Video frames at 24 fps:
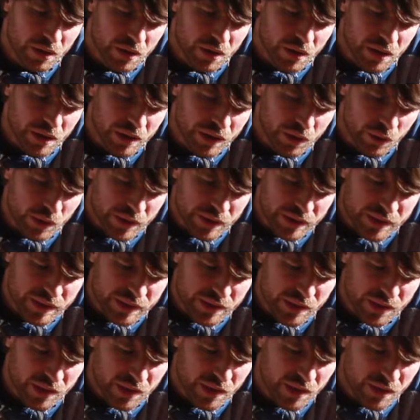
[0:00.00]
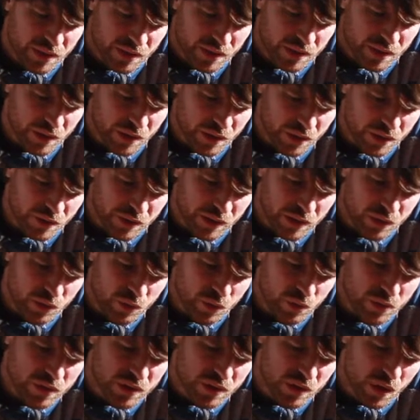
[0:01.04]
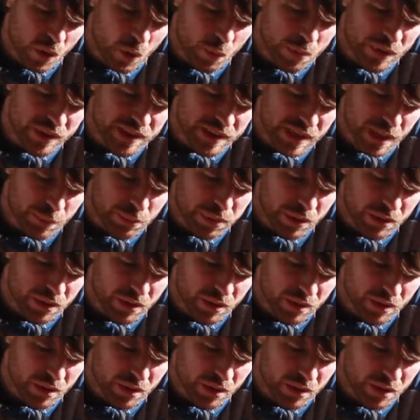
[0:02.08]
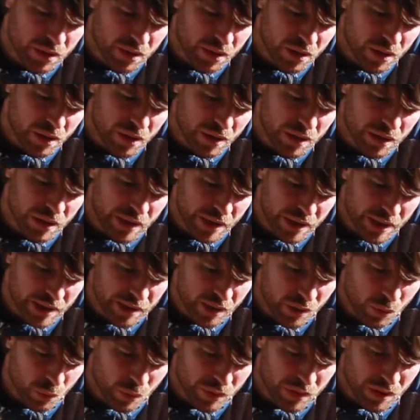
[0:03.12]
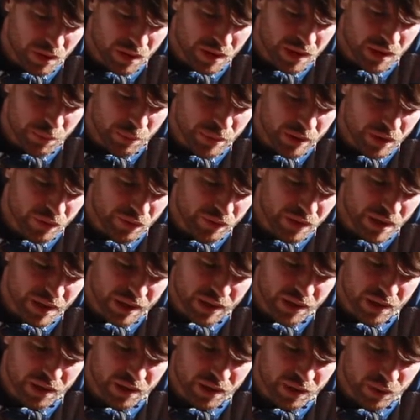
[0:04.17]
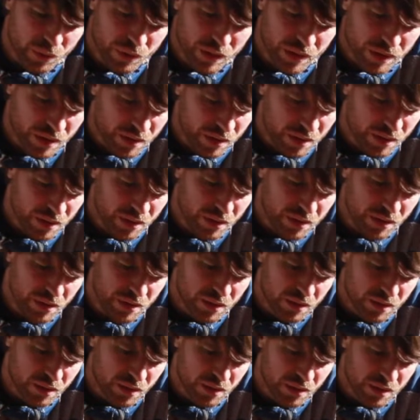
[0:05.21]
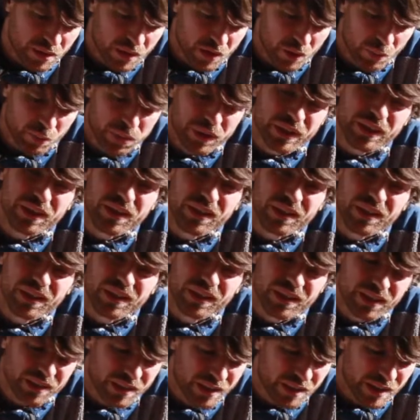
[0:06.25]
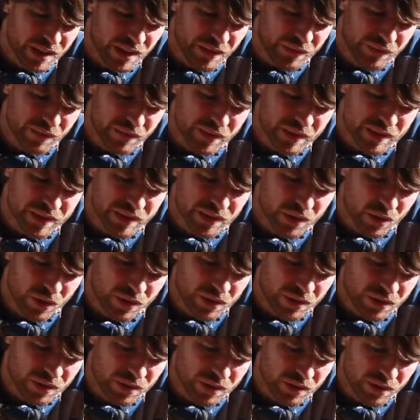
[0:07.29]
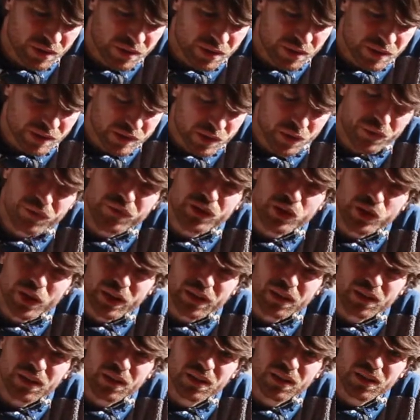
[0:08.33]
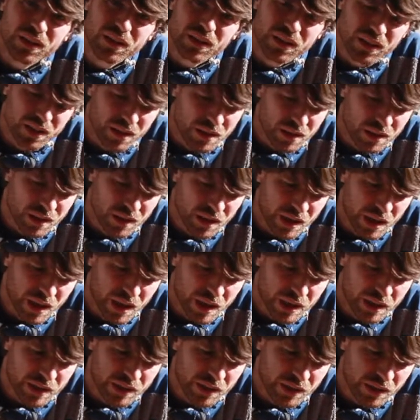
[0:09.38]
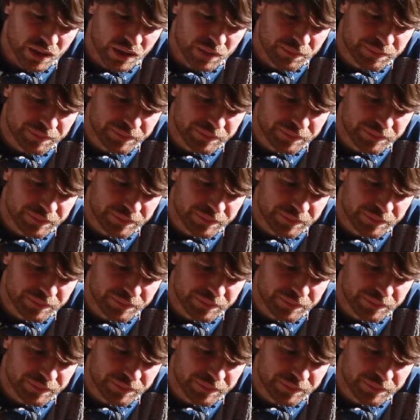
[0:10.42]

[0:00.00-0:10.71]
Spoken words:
and you can see here the noose opens up, and with a little bit of luck you can completely have this knot soft shackle undone.